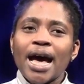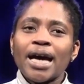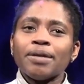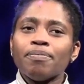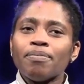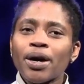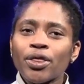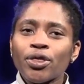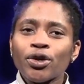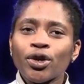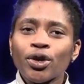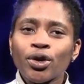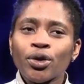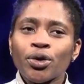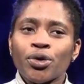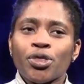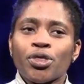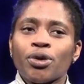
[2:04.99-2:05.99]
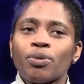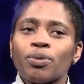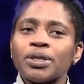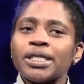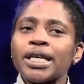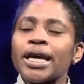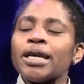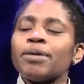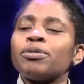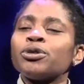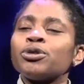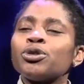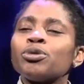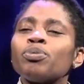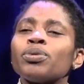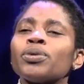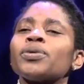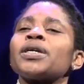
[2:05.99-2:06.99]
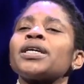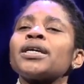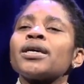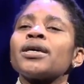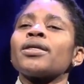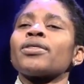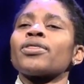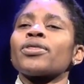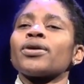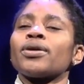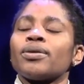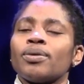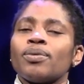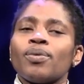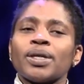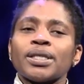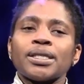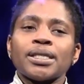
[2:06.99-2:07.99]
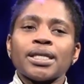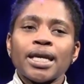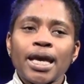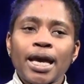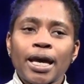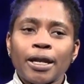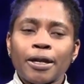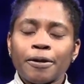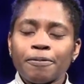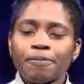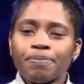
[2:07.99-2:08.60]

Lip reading: and Mother Earth was able to breathe once again.